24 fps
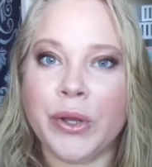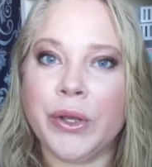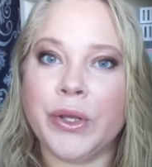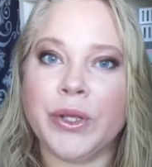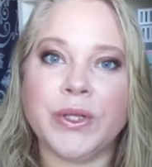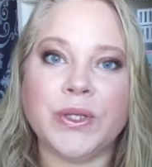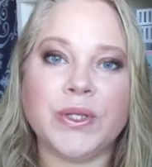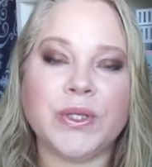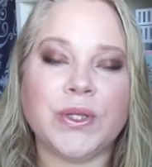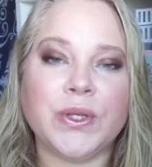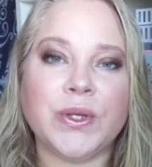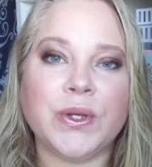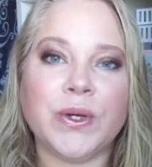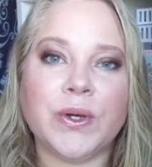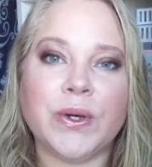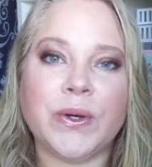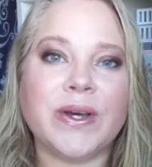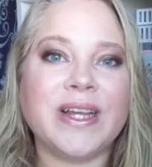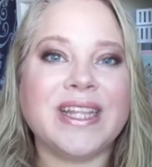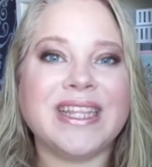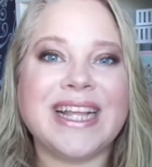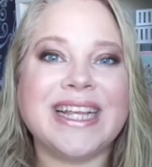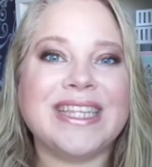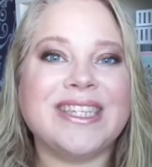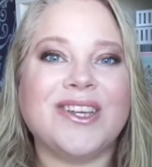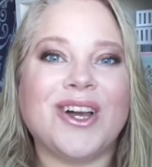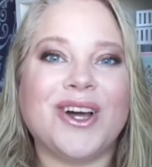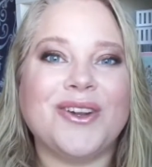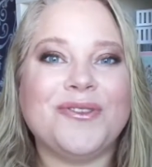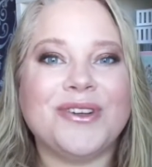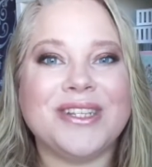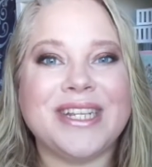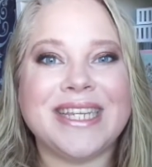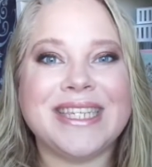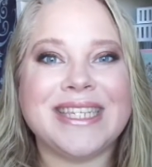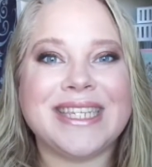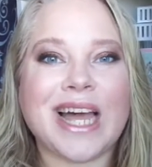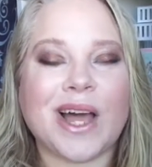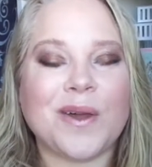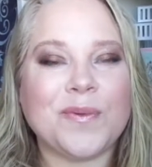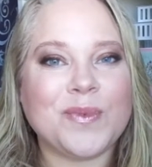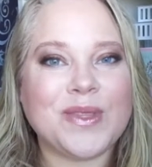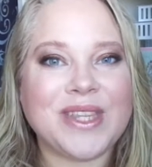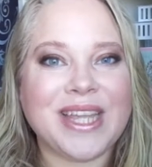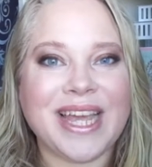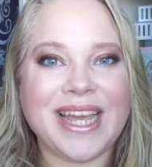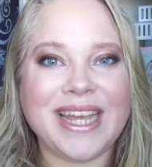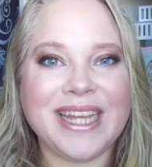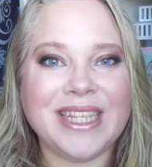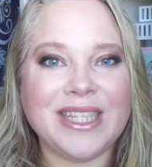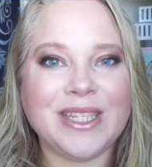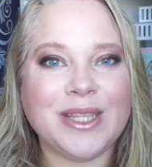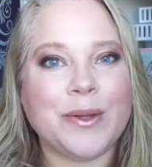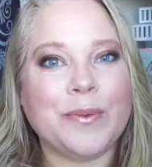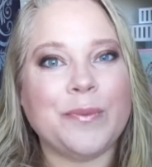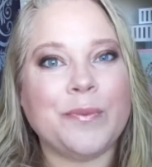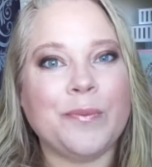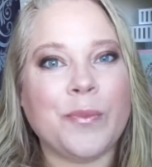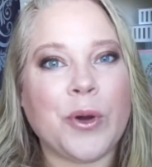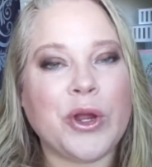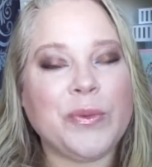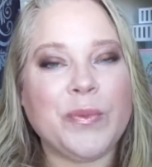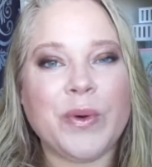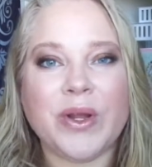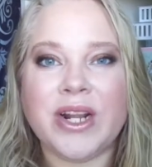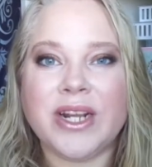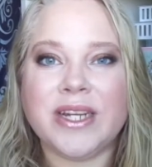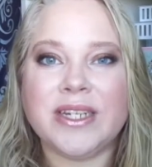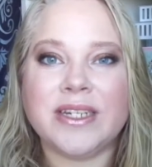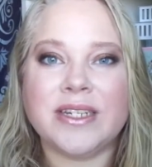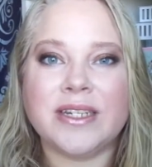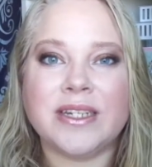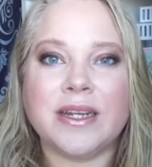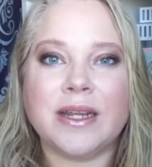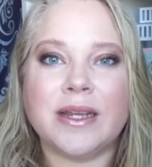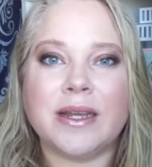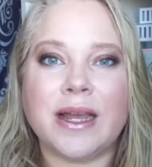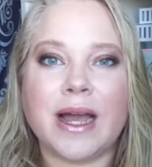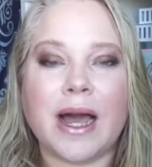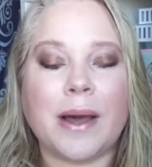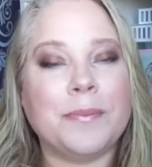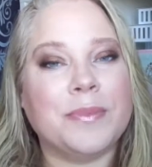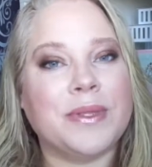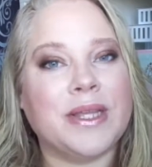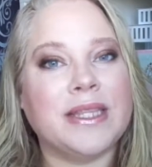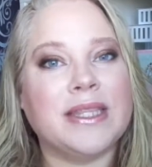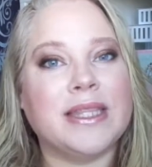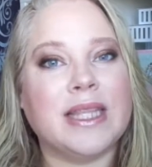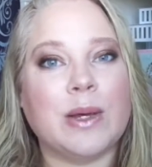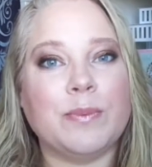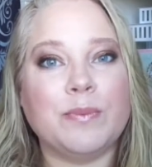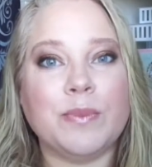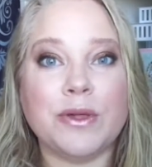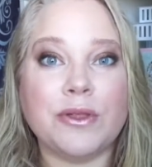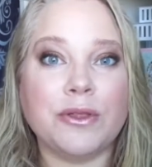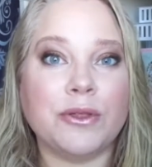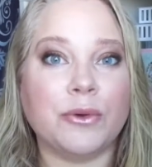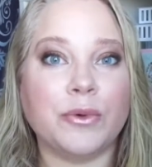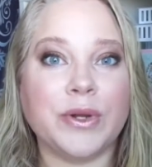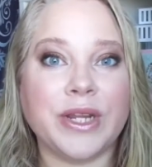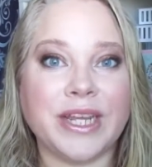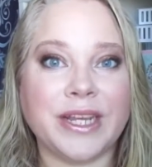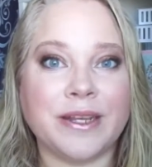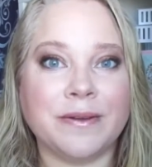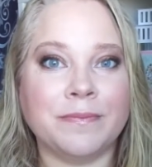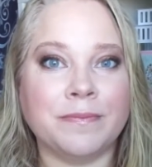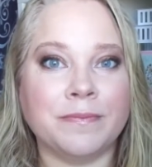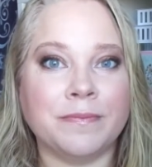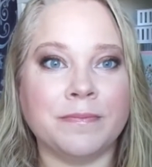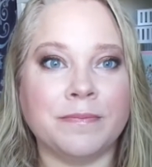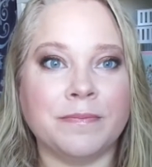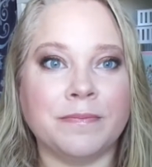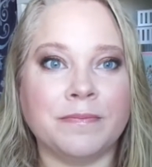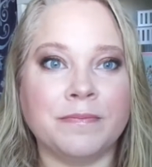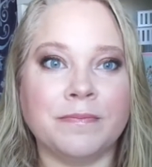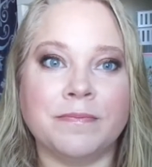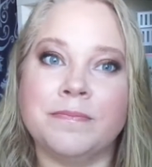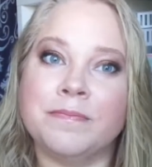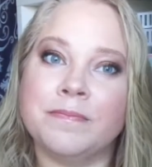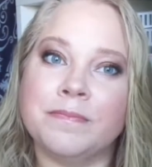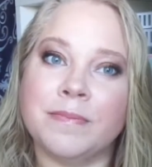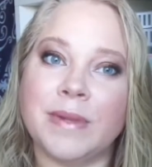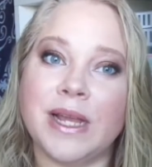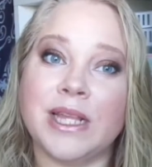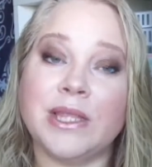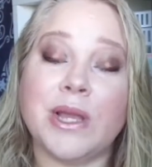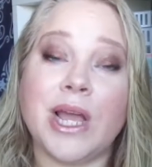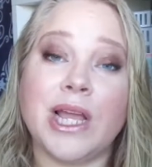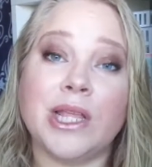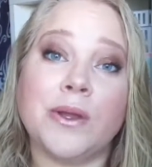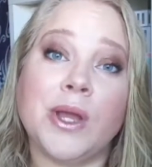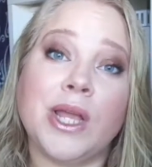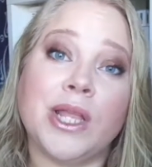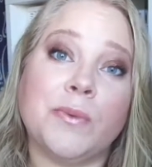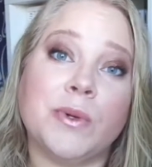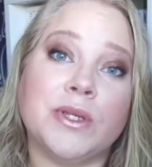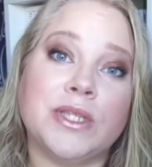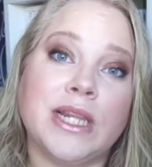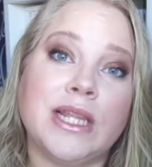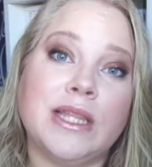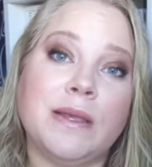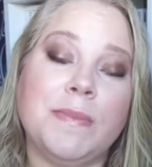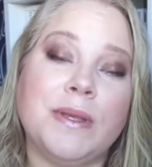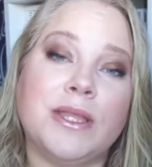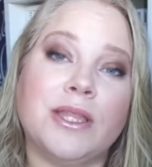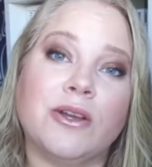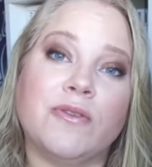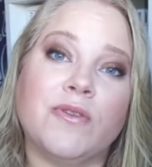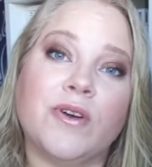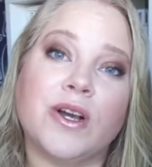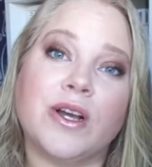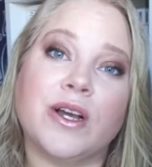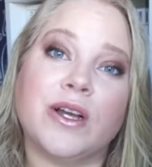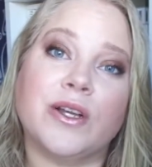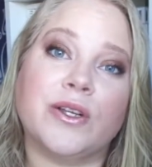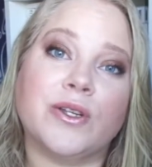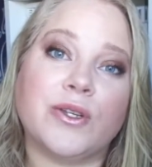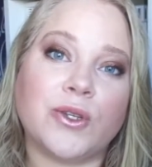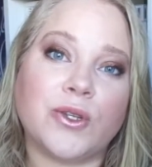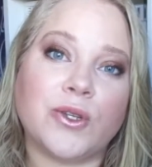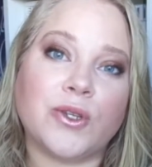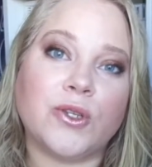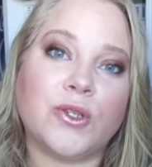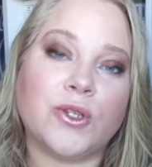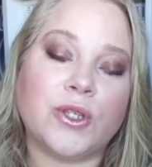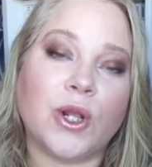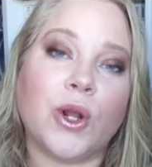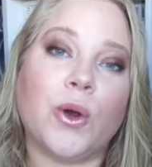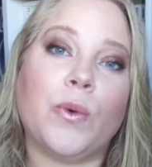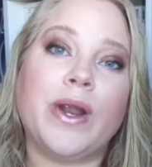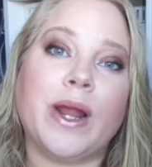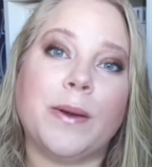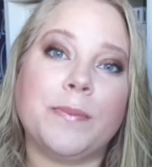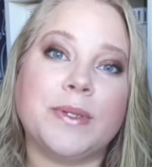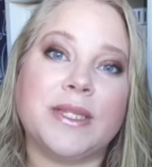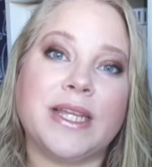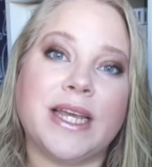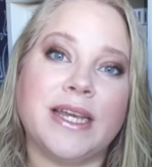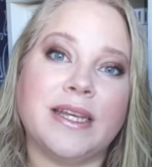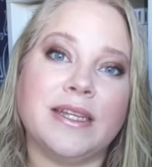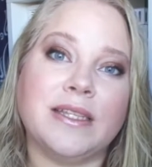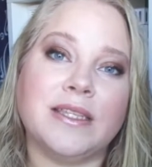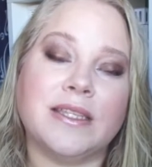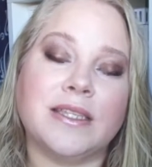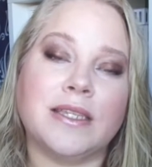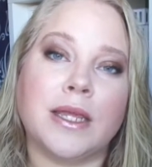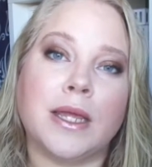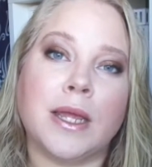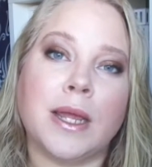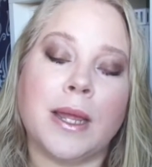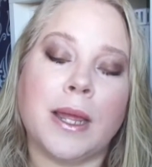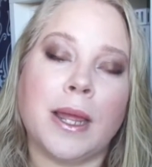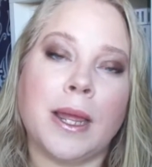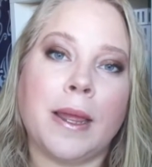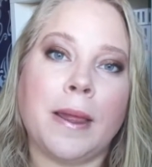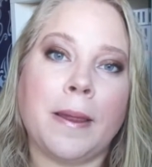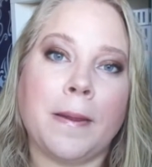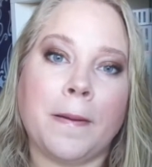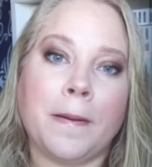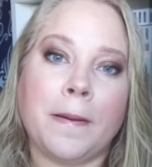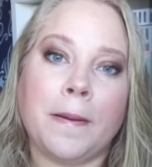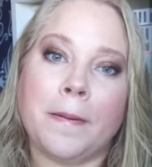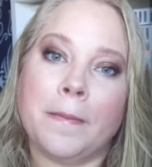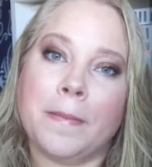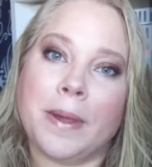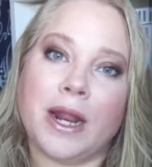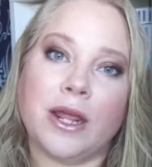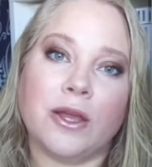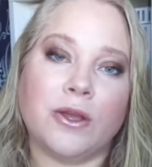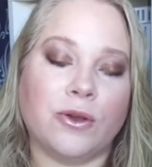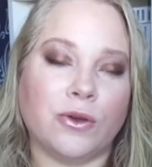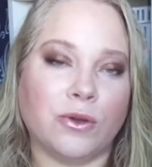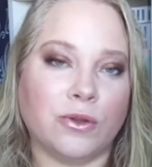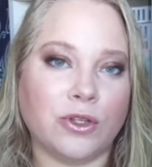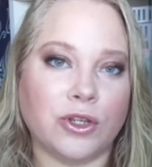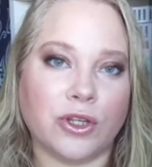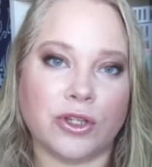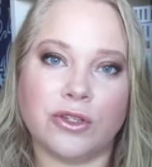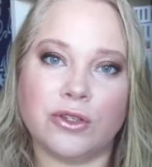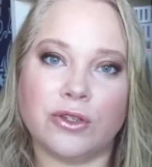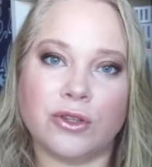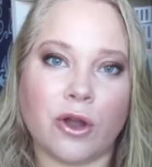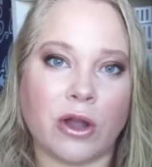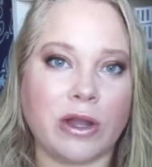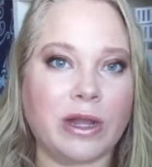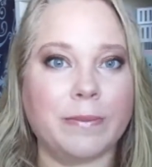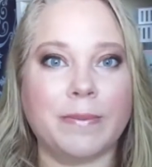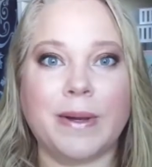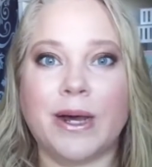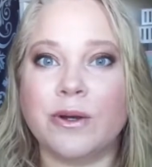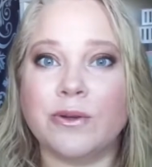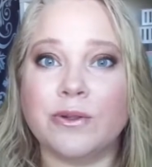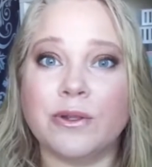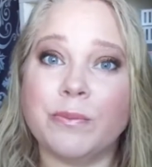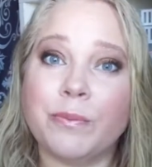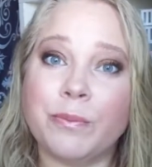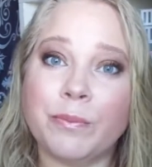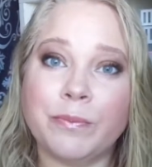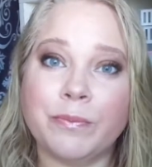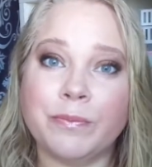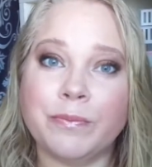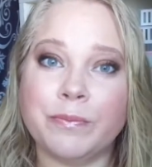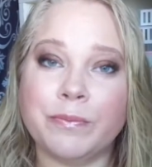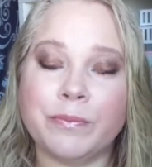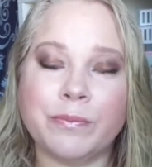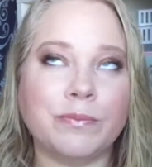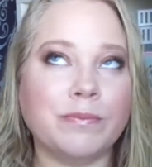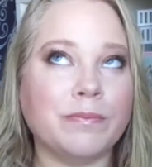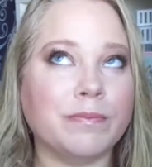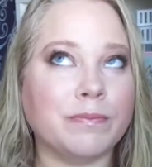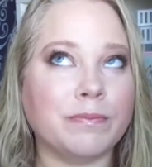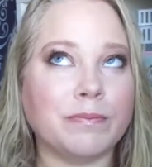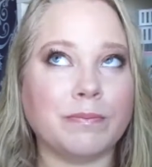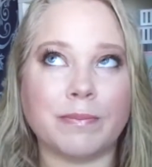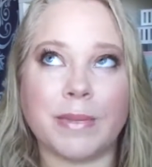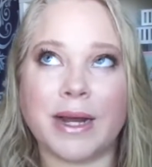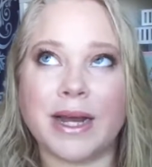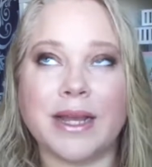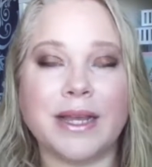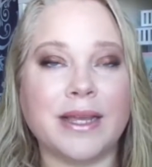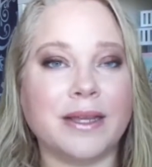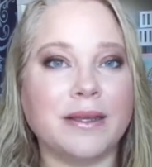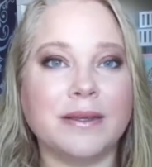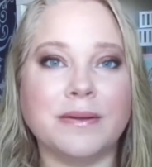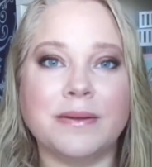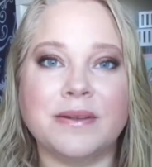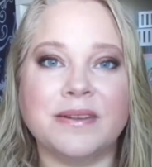So that's all for this update, Polish update number 3. It was a little bit of a slower update, but I could just talk about my